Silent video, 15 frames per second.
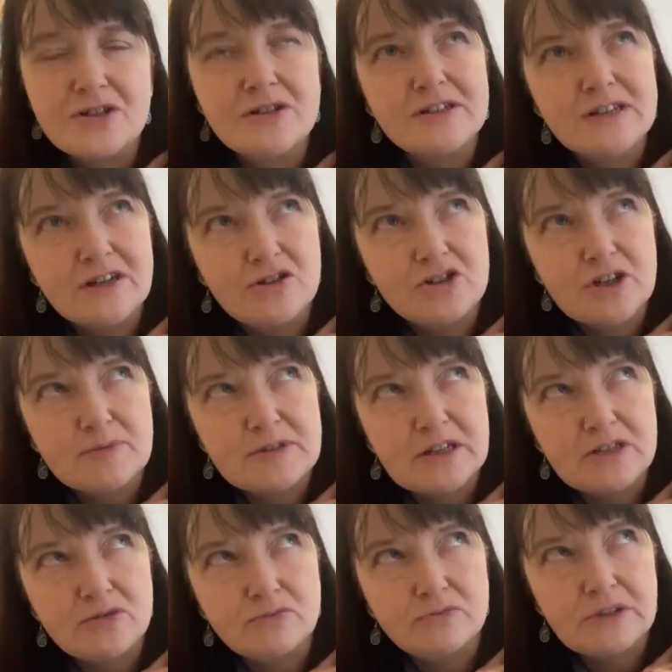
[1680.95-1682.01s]
Cedar chips I
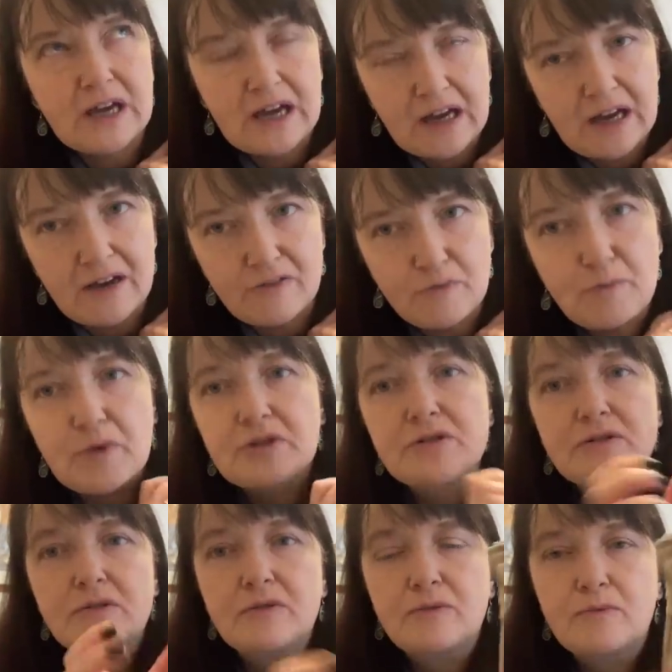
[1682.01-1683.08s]
don't have, but
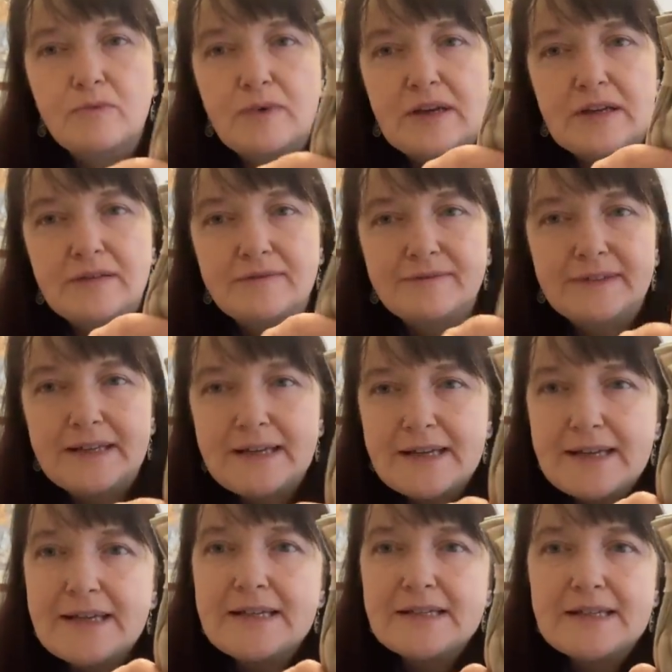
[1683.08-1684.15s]
we can
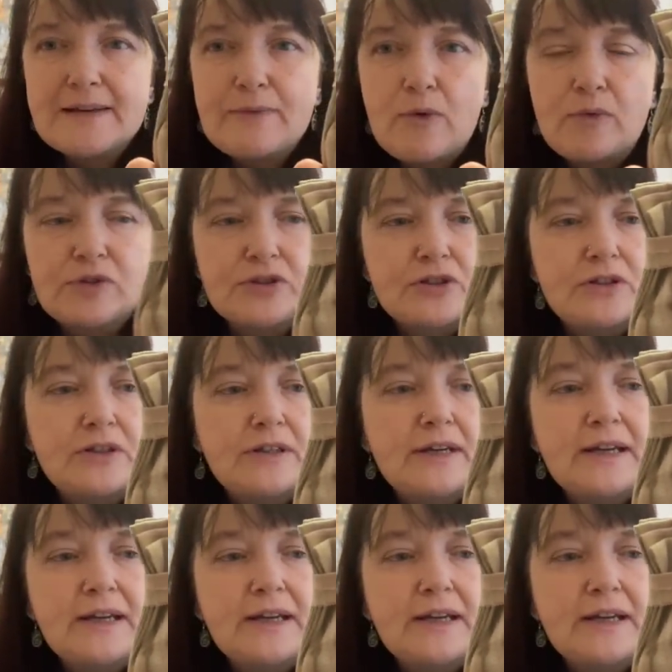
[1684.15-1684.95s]
see what we'll do.